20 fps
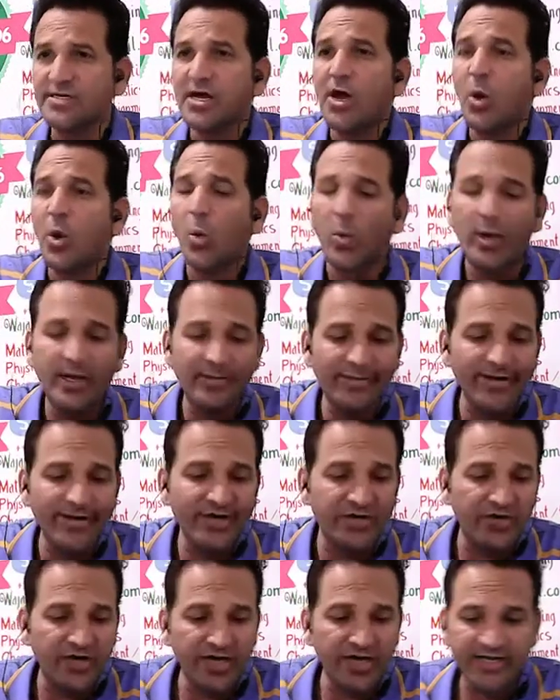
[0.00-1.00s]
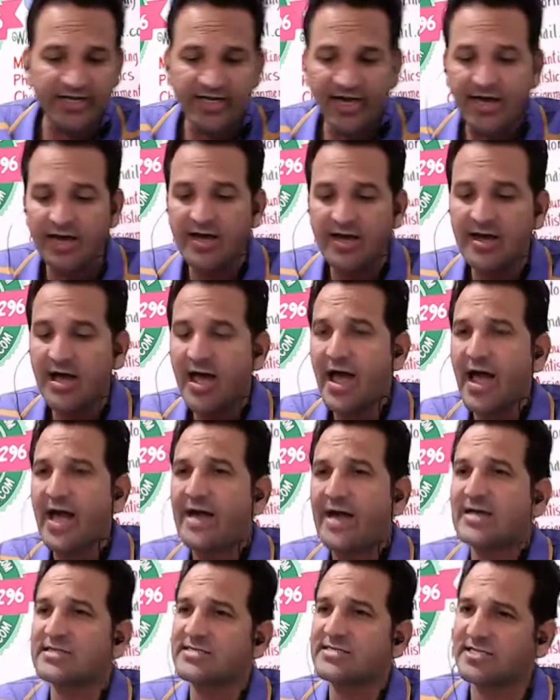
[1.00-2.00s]
will be treated
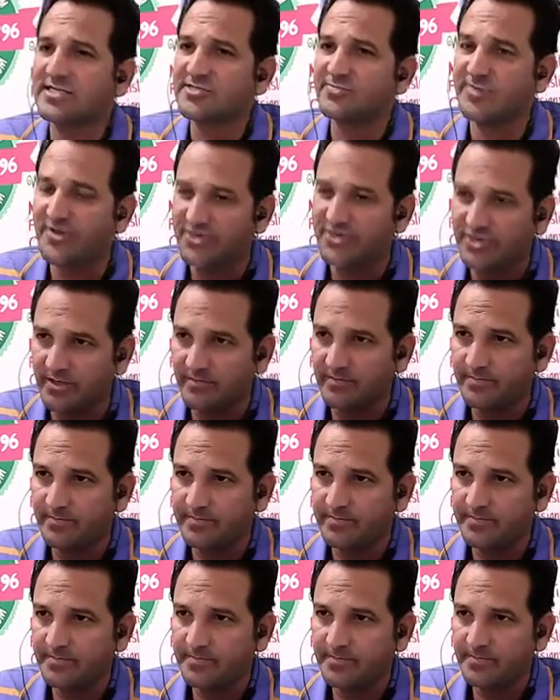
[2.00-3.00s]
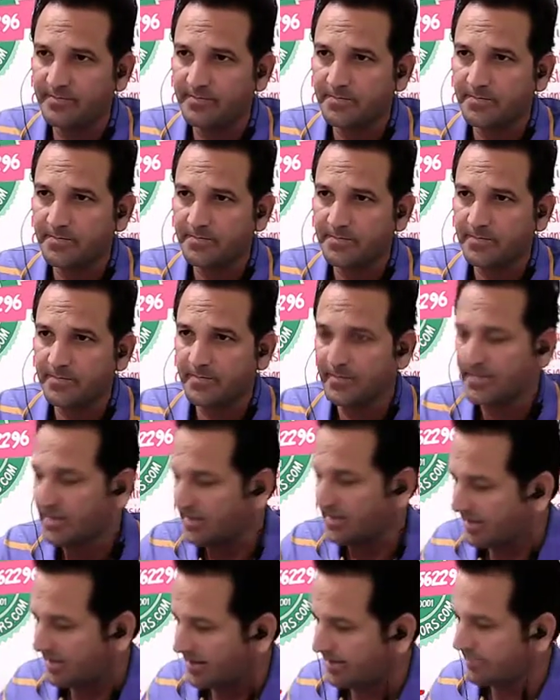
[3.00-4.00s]
as expression.
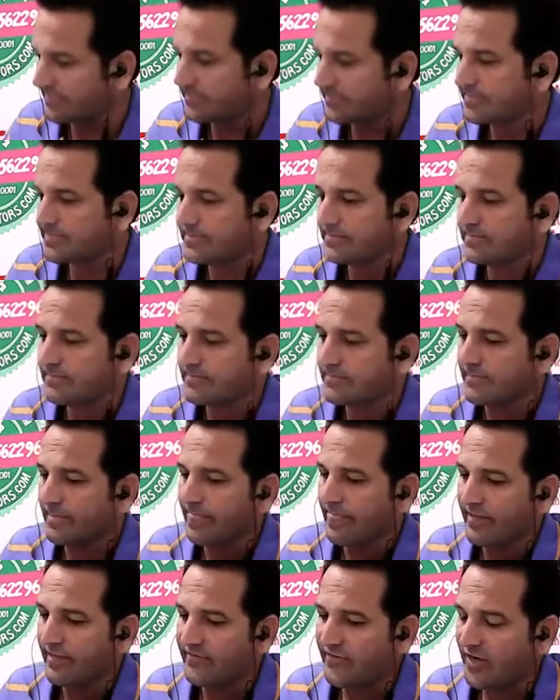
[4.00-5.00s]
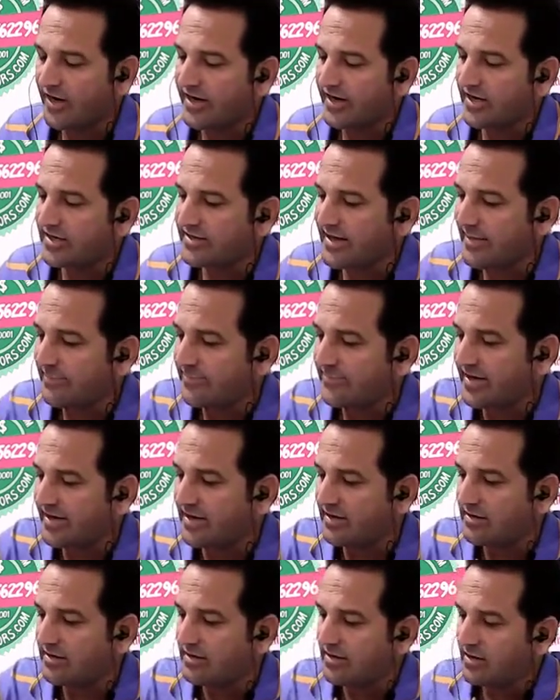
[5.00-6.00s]
Clear? For
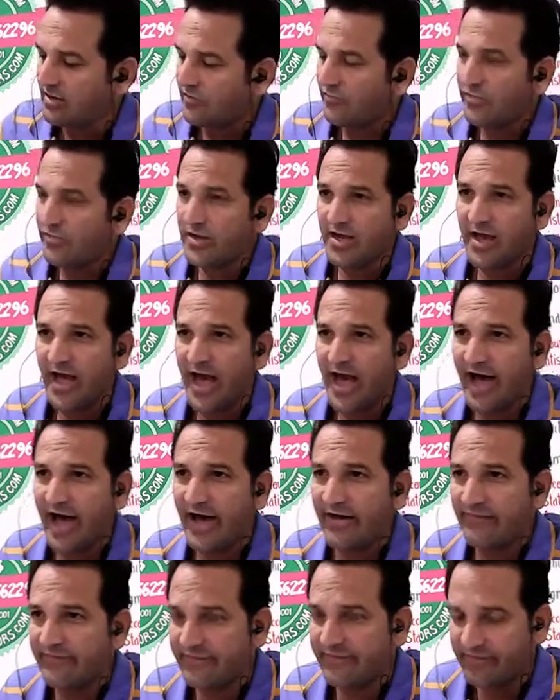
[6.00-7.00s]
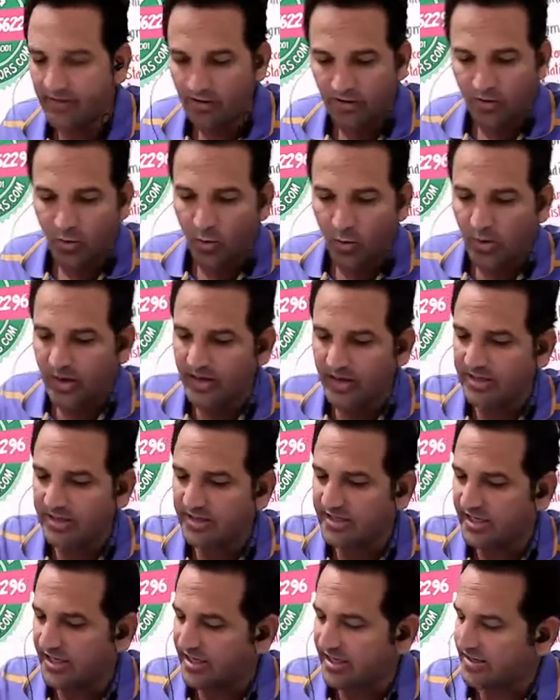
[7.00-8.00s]
example, we have one
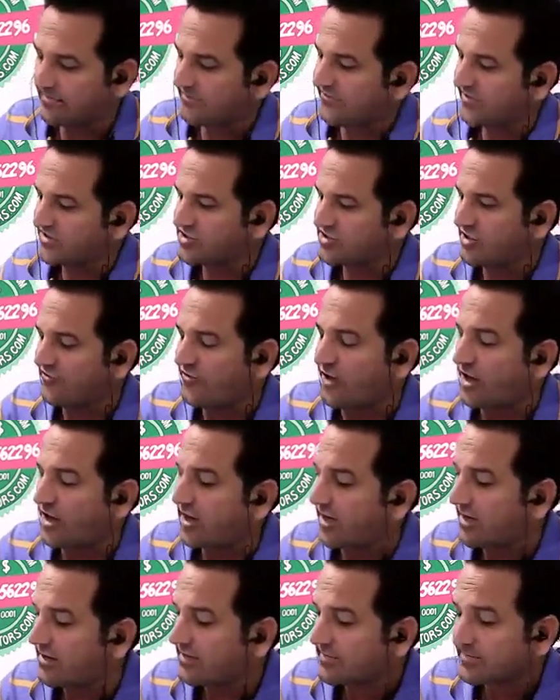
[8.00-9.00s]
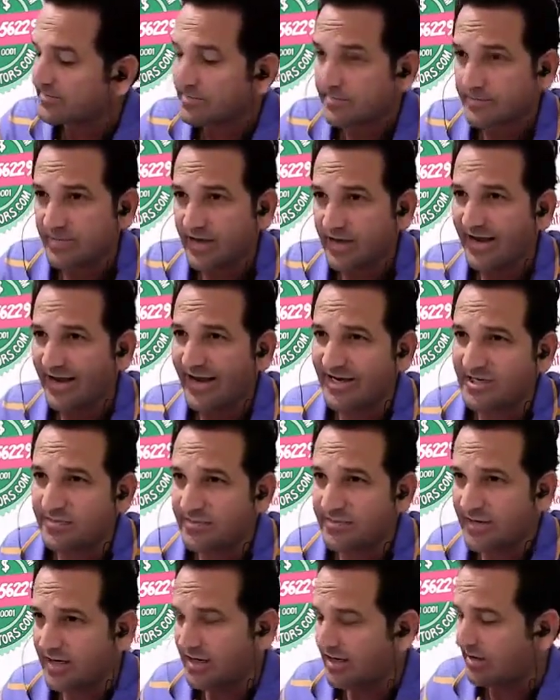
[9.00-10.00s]
term. First of all, let
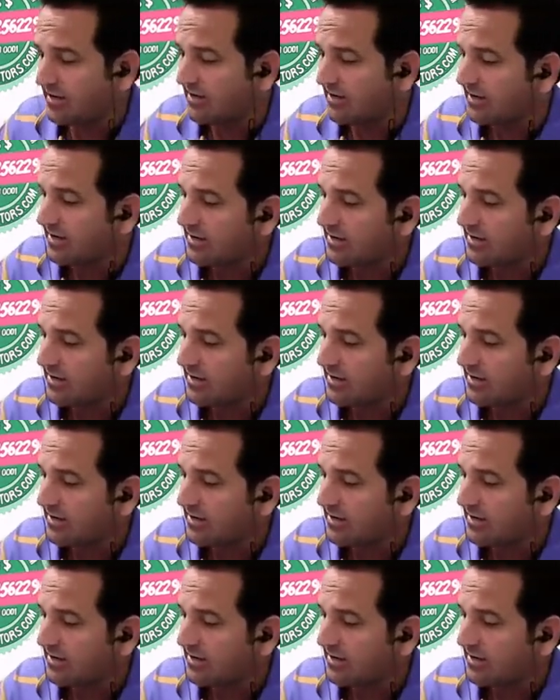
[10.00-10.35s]
me